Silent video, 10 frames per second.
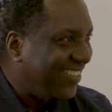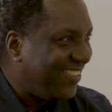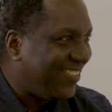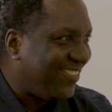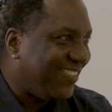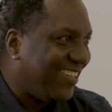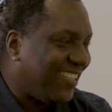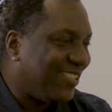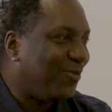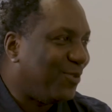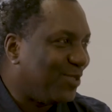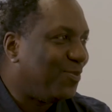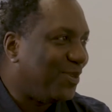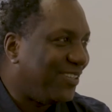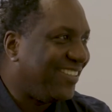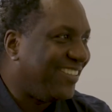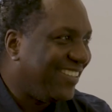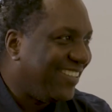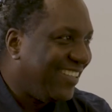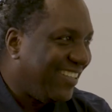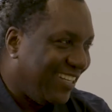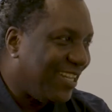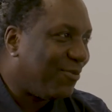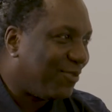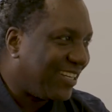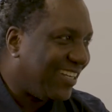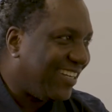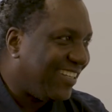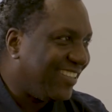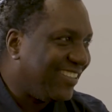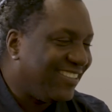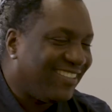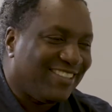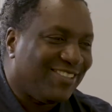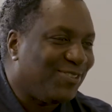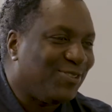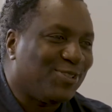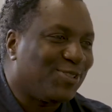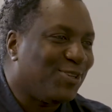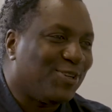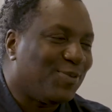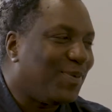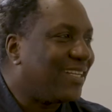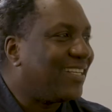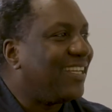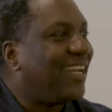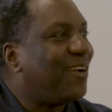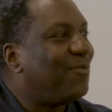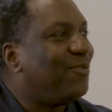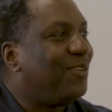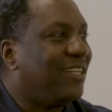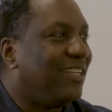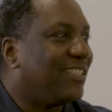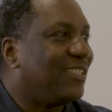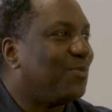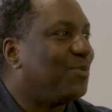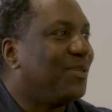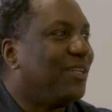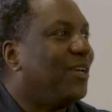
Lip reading: So as the firstborn in Africa, you just automatically have leadership